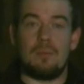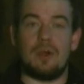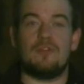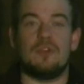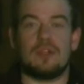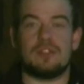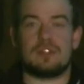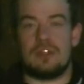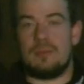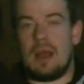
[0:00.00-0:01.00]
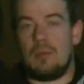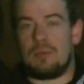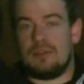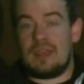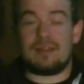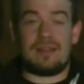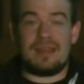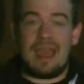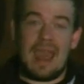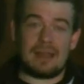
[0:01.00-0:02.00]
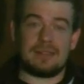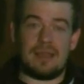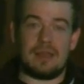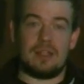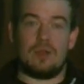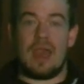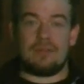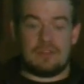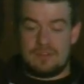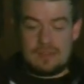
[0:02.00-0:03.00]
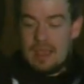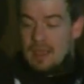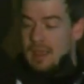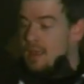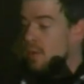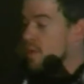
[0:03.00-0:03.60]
But if you're concerned about protecting the asset, you have to say,